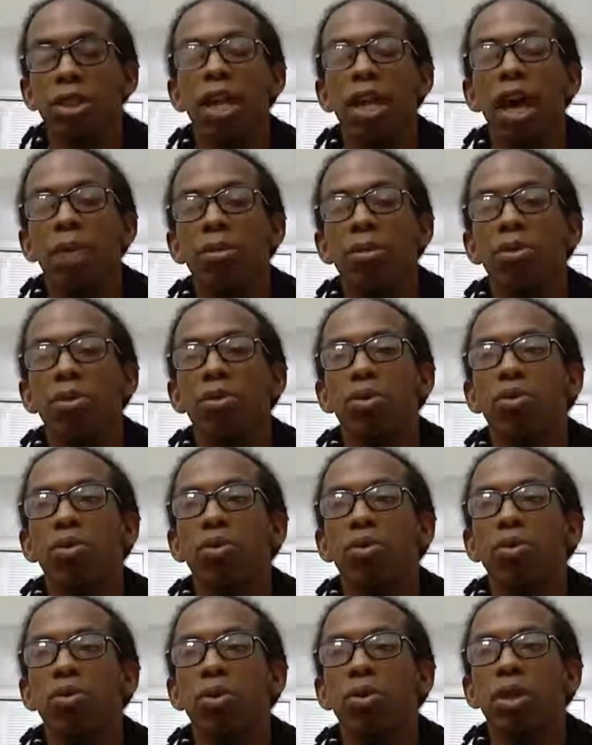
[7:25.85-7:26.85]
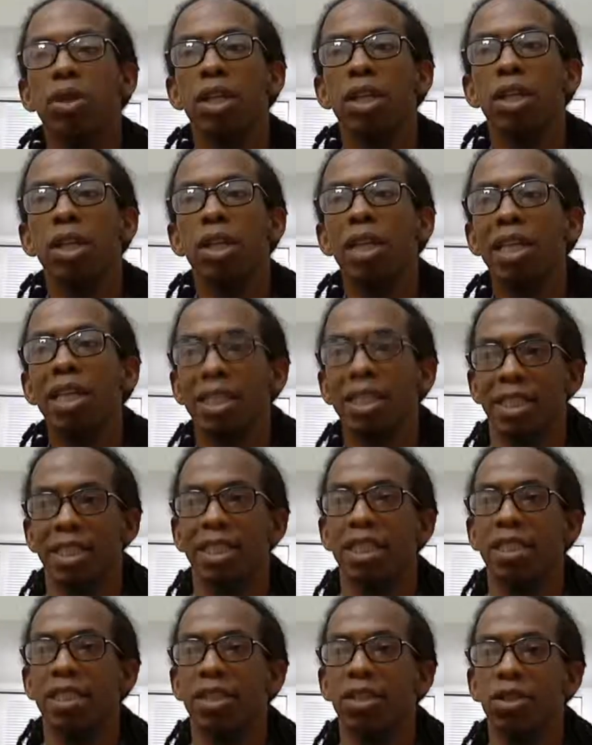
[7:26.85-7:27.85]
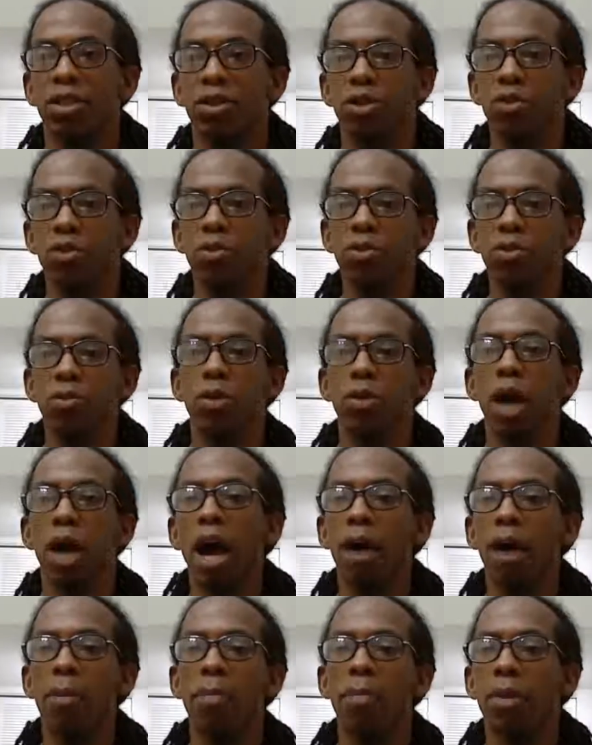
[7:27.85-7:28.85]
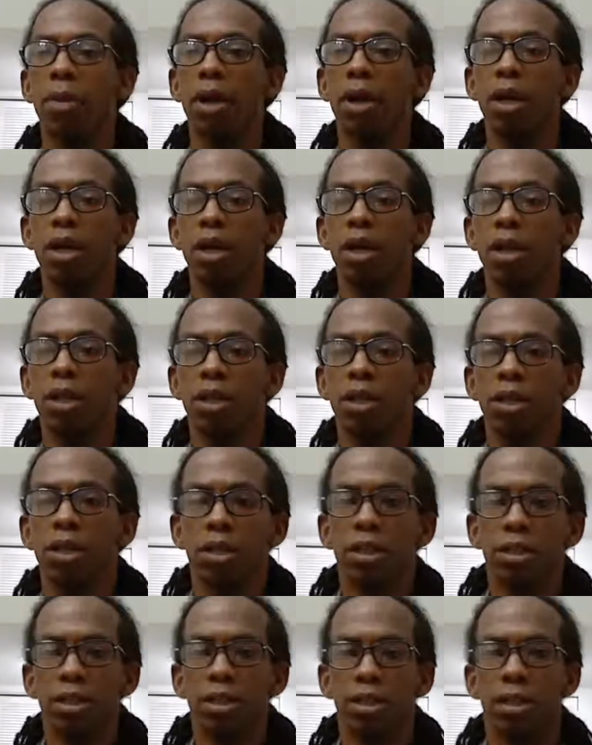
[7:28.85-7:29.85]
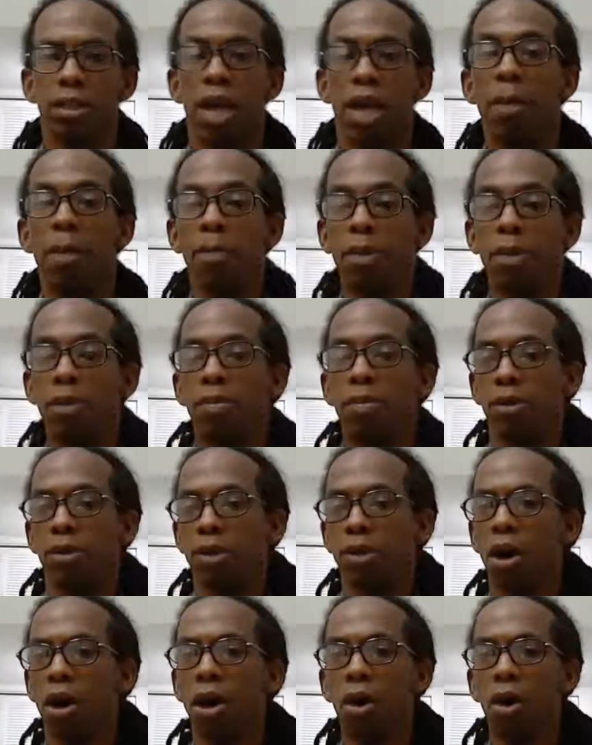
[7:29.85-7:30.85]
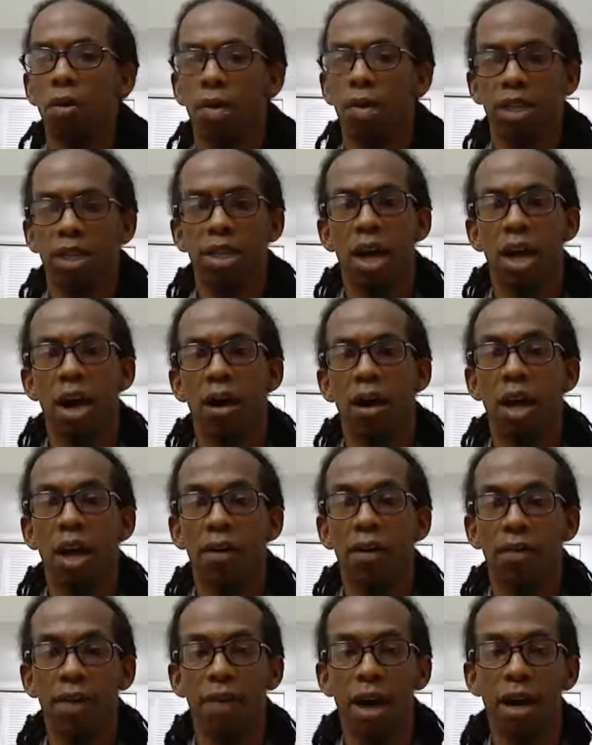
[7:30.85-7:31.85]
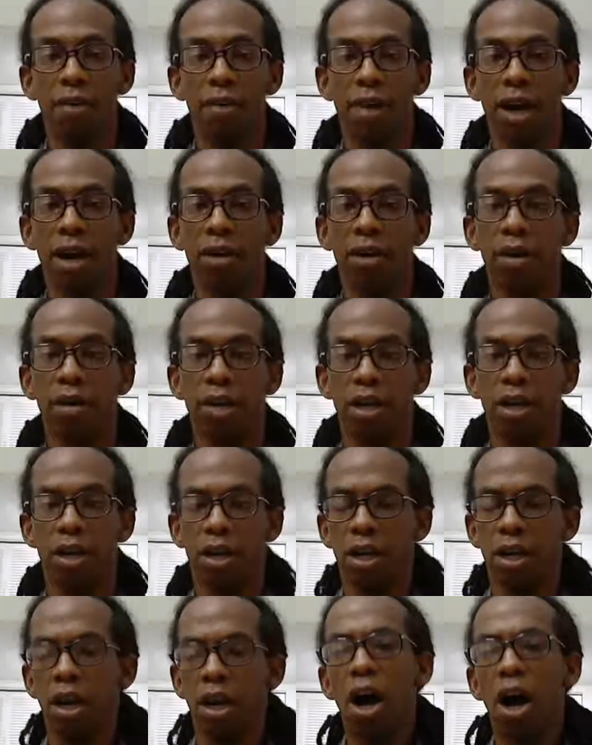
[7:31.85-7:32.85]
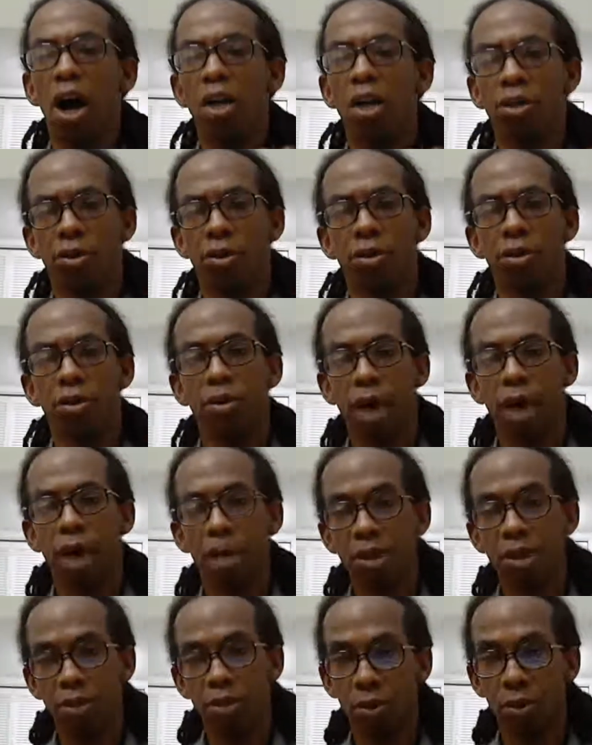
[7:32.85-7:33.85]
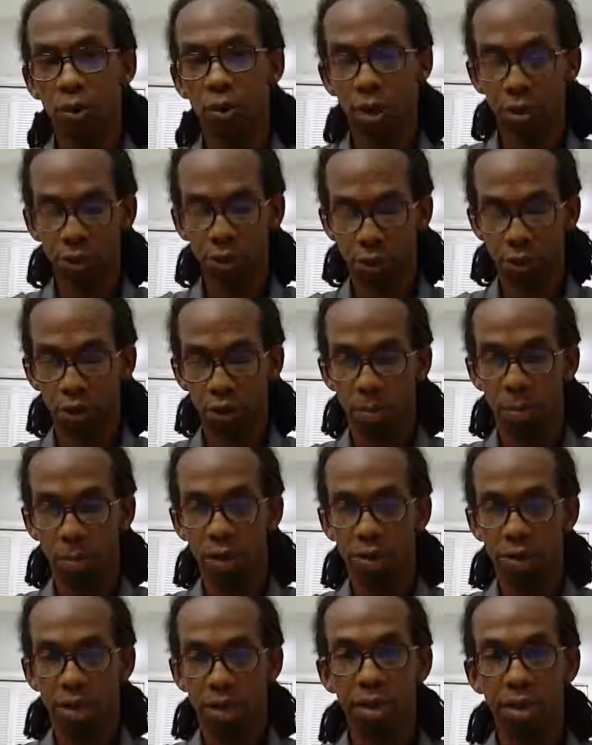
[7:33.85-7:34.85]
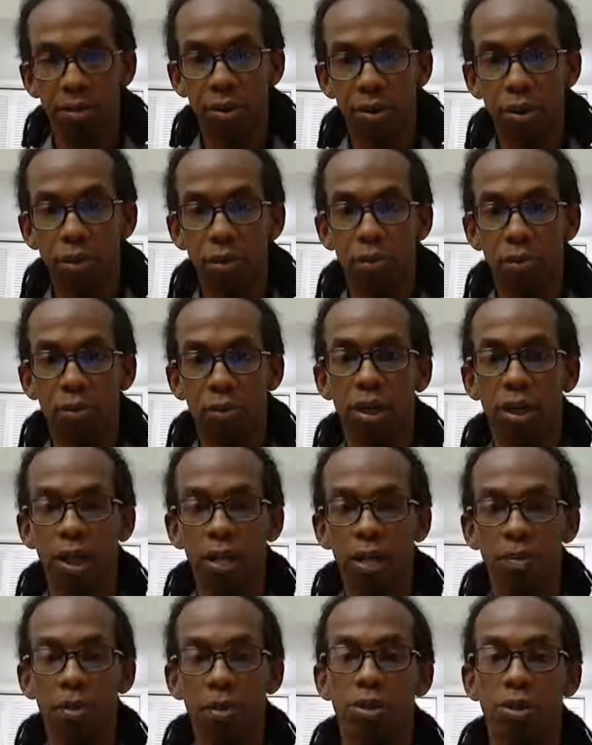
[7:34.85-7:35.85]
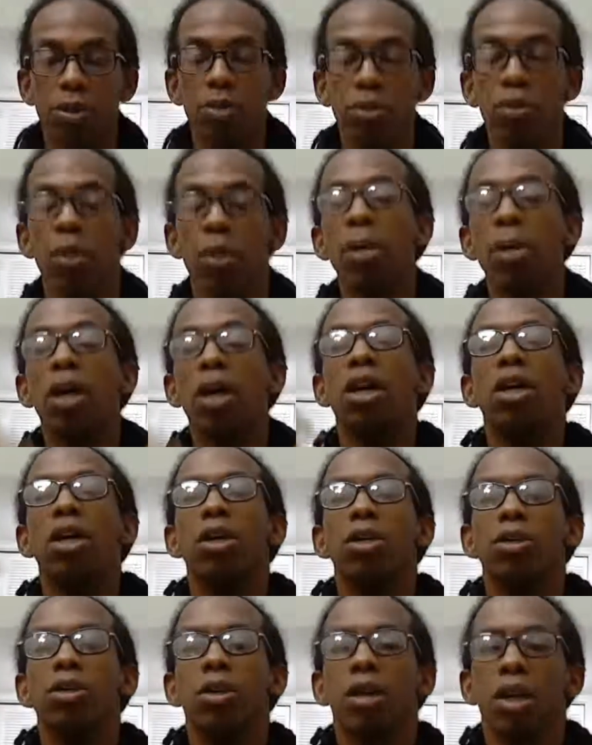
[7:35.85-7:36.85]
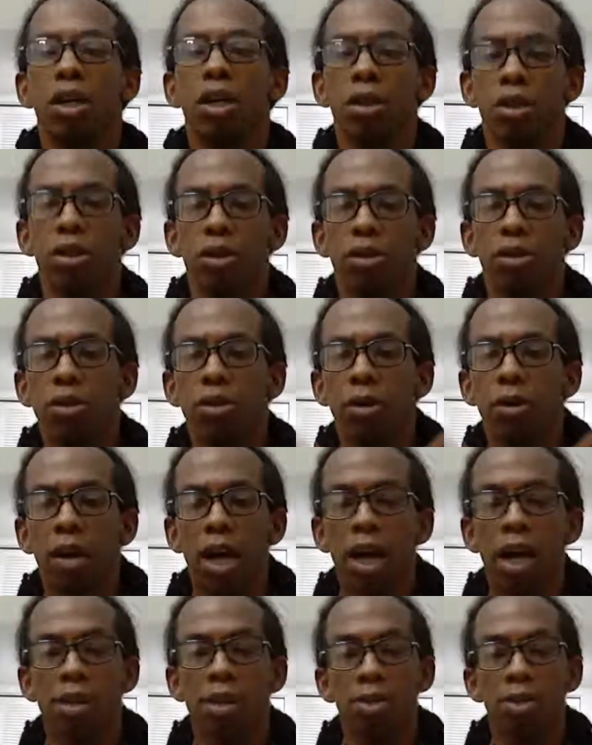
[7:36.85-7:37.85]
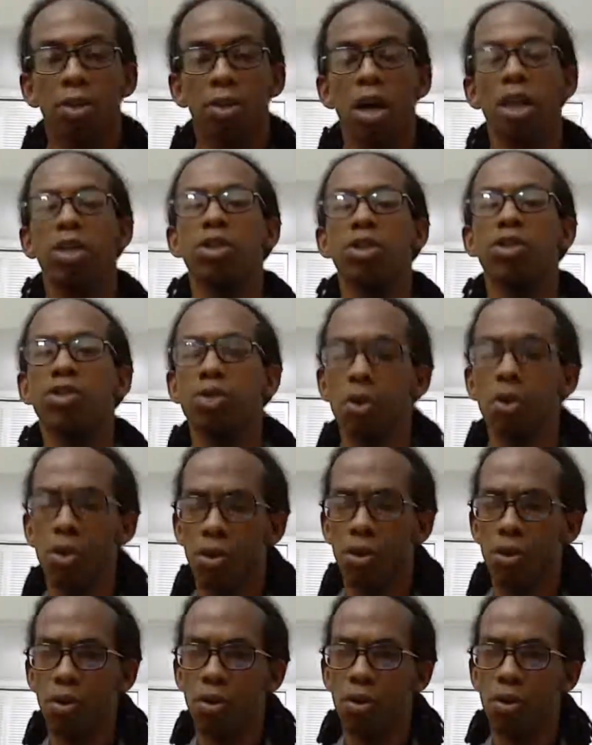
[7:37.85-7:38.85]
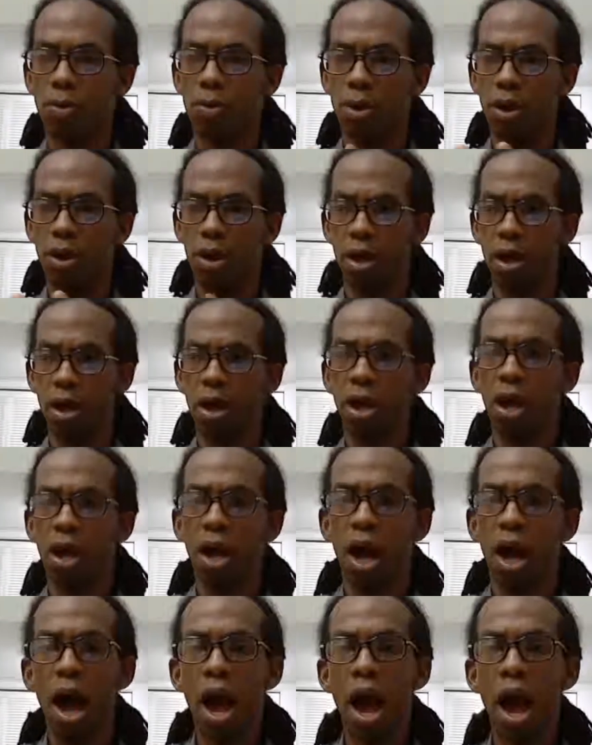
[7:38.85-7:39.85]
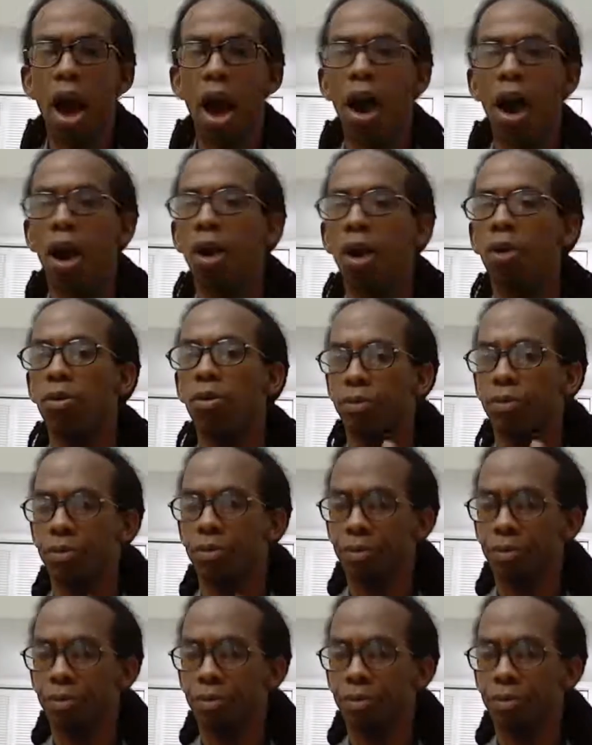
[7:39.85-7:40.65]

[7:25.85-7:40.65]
have to listen to how people talk. That's how I have found out. Observe. I'm much more observed person. I don't know what kind of person you are, but you're gonna have to observe how